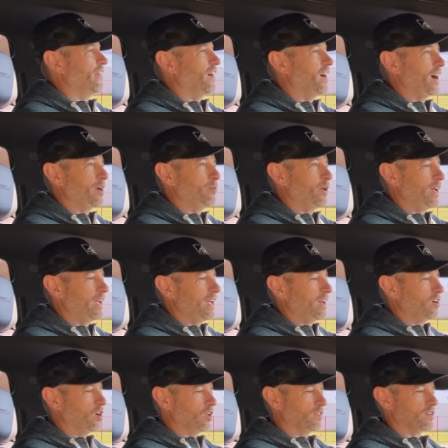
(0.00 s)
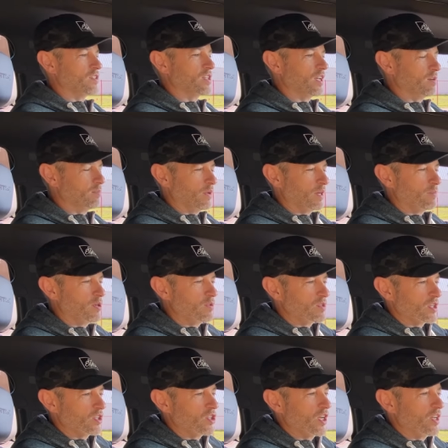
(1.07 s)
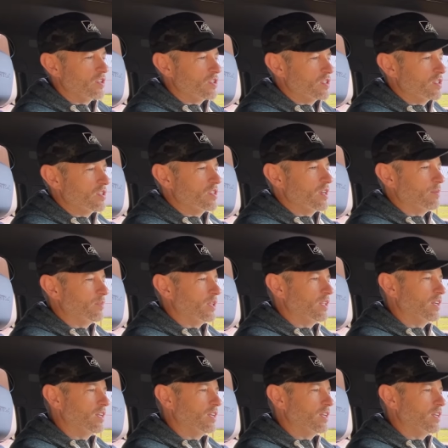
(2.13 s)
the highway and all of a sudden my music changes to something.